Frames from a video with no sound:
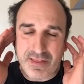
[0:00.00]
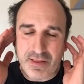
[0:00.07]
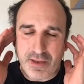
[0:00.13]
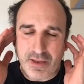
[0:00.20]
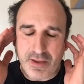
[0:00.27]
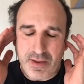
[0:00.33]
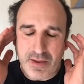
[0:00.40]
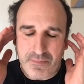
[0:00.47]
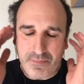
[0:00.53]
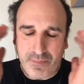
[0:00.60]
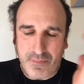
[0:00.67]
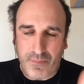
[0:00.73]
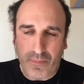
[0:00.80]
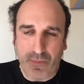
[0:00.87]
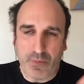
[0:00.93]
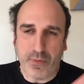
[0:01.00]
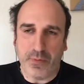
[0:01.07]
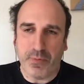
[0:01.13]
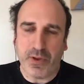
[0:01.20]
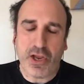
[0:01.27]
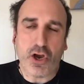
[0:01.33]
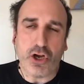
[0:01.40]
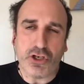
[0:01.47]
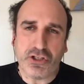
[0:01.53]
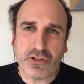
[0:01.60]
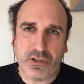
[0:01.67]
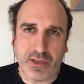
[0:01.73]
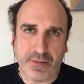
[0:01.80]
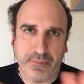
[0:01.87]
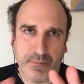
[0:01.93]
We cost
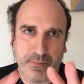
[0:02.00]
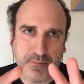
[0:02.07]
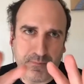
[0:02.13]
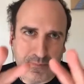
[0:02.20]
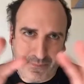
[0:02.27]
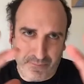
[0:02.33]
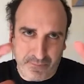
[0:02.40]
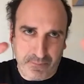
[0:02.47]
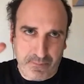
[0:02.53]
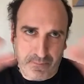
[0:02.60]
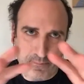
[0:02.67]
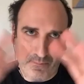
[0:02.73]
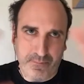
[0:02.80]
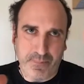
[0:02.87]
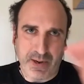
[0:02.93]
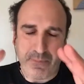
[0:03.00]
per